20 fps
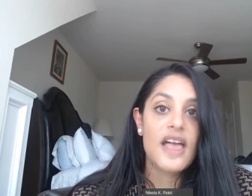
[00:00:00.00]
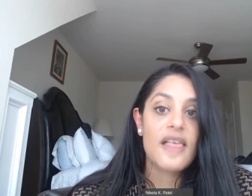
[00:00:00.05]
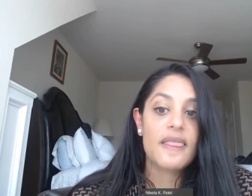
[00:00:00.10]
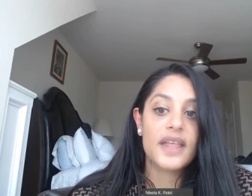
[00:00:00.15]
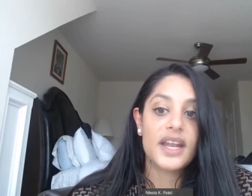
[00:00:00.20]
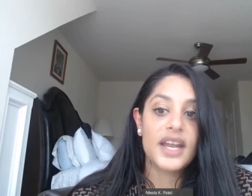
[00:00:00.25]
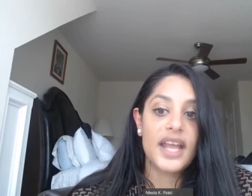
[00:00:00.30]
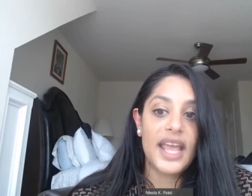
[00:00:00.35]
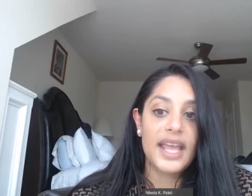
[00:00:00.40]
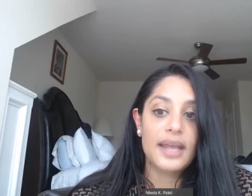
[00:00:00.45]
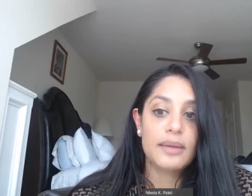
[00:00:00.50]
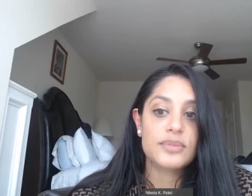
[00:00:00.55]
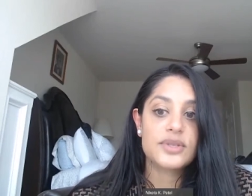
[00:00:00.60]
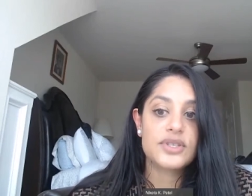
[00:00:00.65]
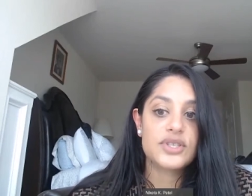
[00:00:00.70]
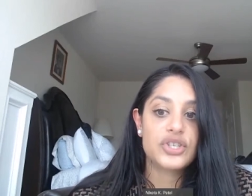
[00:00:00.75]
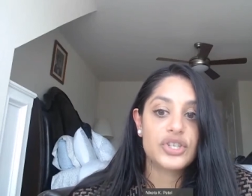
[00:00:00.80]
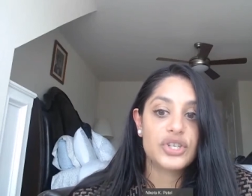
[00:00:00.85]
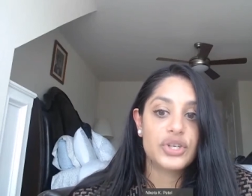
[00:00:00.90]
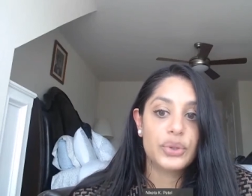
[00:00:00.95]
that
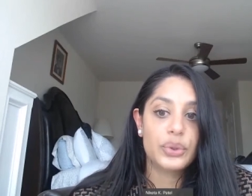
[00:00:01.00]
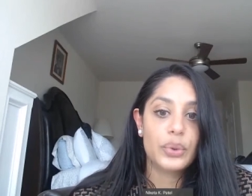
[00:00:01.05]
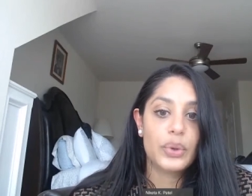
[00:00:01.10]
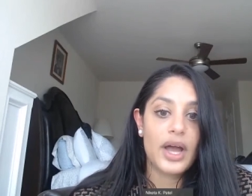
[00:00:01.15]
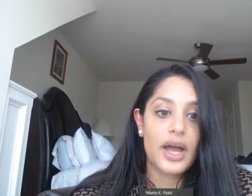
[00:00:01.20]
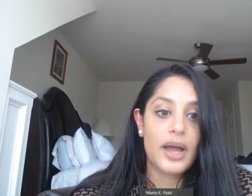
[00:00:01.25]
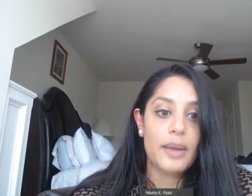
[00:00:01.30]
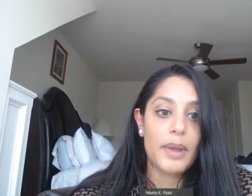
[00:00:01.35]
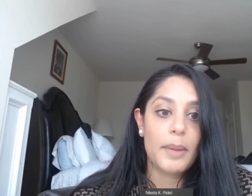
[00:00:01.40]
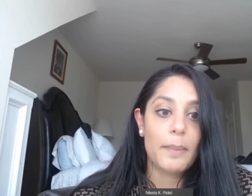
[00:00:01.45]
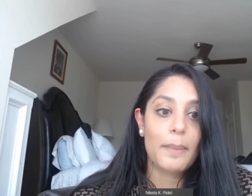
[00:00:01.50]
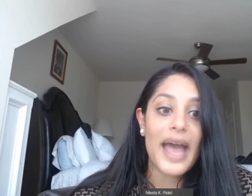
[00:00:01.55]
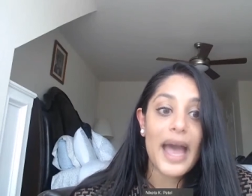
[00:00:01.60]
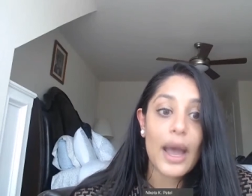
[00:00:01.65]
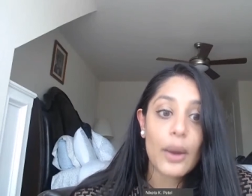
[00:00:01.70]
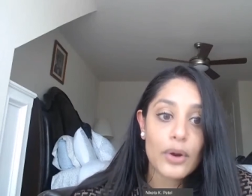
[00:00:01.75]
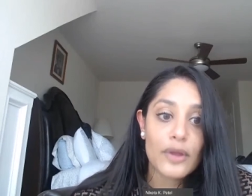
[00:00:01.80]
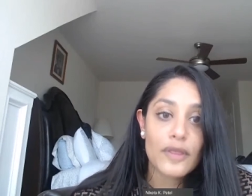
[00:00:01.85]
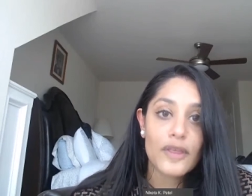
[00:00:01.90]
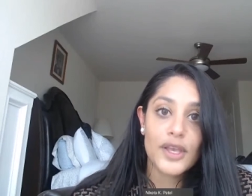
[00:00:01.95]
aims to
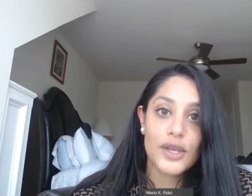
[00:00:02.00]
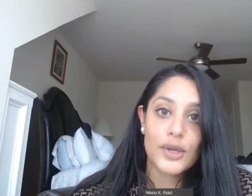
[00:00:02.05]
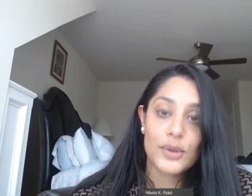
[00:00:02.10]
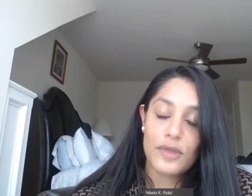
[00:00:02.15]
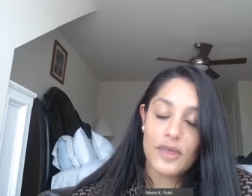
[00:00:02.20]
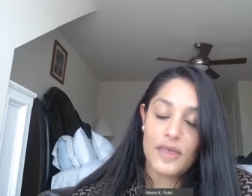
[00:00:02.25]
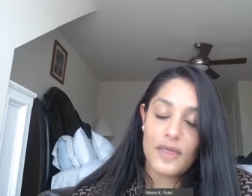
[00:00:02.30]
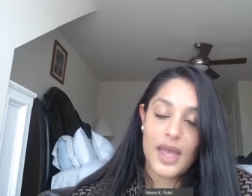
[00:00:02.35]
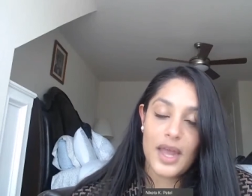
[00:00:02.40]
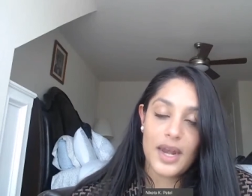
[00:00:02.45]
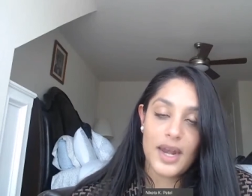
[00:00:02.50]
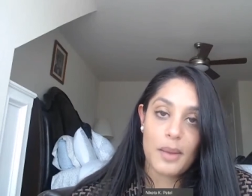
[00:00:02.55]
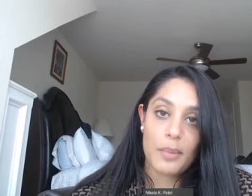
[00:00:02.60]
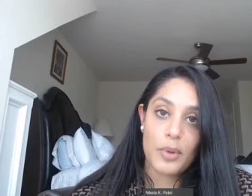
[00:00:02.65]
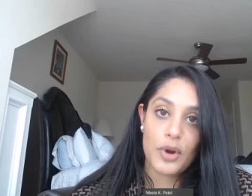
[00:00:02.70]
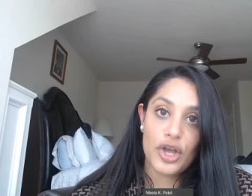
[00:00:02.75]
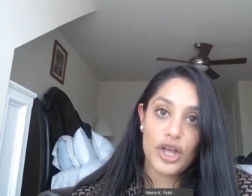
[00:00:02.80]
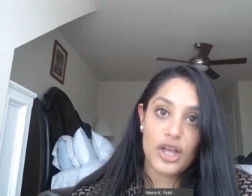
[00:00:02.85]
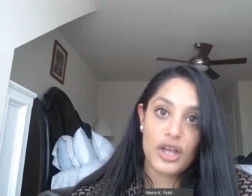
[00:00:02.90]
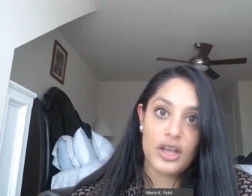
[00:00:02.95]
empower the youth in that
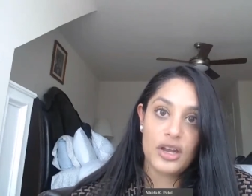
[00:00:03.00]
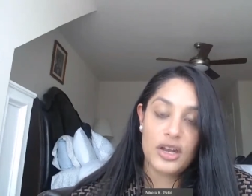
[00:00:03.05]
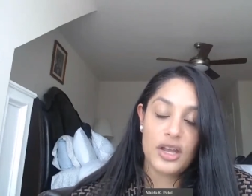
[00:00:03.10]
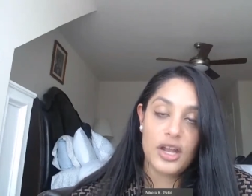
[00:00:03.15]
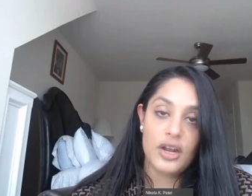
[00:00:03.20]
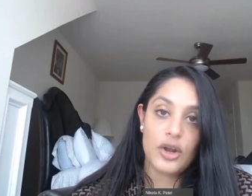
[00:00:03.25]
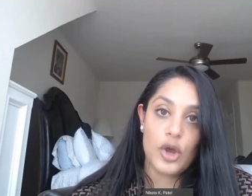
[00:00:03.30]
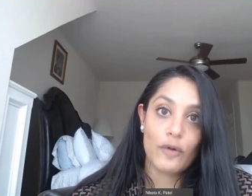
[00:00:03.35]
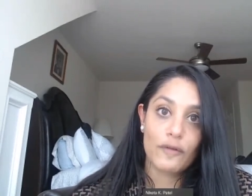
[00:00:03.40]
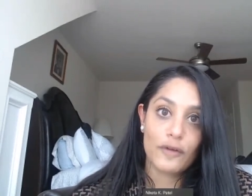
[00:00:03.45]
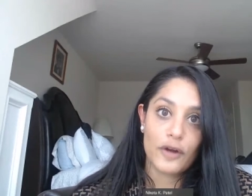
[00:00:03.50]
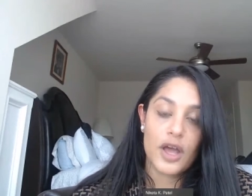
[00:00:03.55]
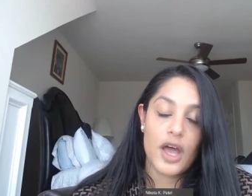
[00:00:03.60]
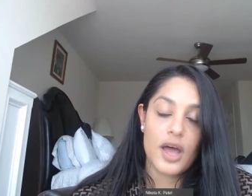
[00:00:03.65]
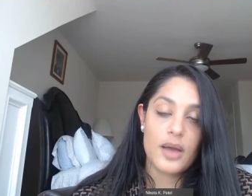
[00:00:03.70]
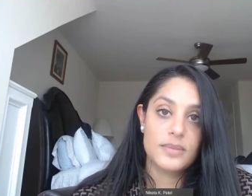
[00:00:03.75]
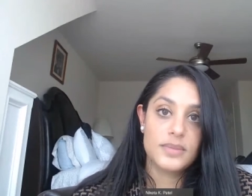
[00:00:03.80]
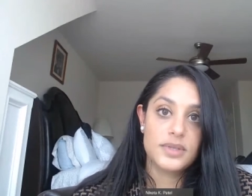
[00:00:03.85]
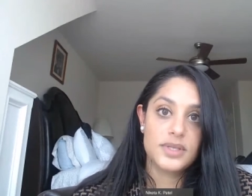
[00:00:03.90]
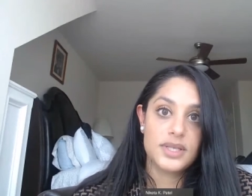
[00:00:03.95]
neighborhood and
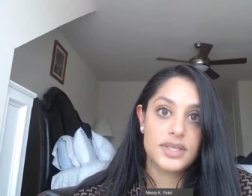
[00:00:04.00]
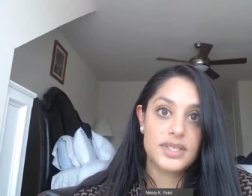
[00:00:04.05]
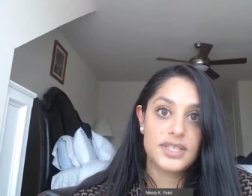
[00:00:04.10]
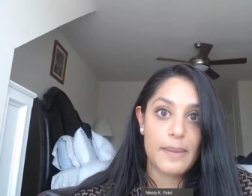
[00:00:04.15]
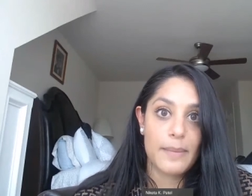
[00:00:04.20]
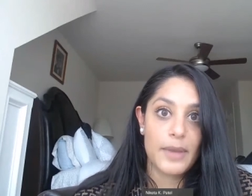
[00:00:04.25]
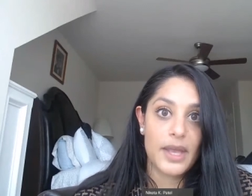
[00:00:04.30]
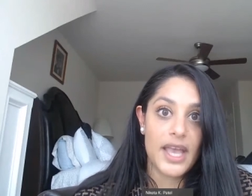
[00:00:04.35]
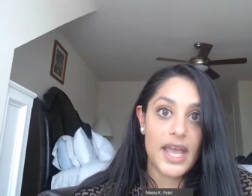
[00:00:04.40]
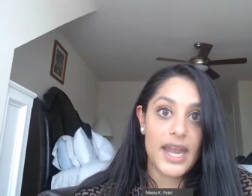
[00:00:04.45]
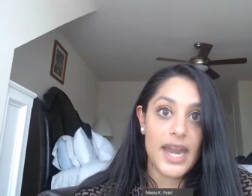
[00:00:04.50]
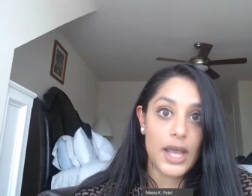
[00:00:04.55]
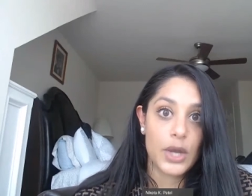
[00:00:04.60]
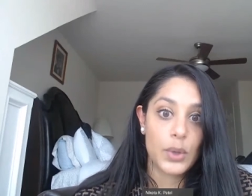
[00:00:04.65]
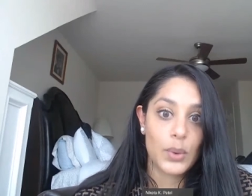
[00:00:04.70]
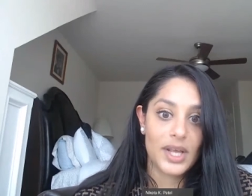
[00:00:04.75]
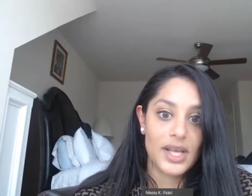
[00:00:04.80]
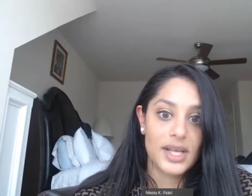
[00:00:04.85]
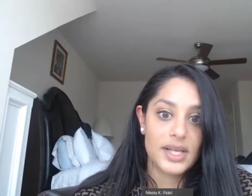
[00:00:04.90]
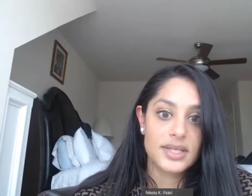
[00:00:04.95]
overcome systemic
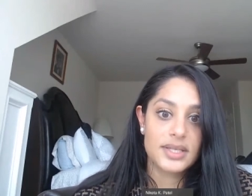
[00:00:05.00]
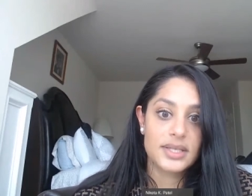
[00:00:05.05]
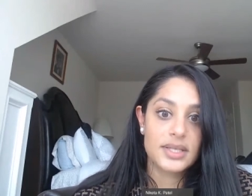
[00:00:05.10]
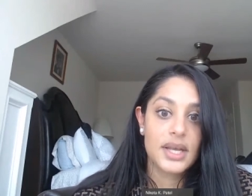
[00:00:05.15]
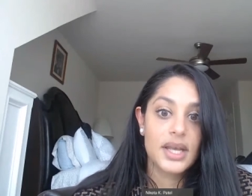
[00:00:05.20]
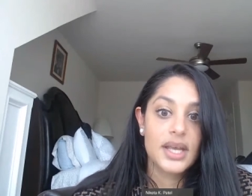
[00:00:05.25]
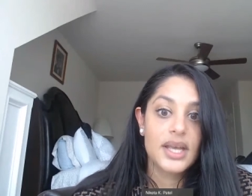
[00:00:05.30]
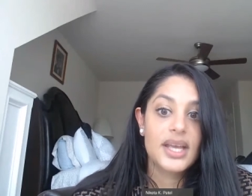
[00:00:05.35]
inequities.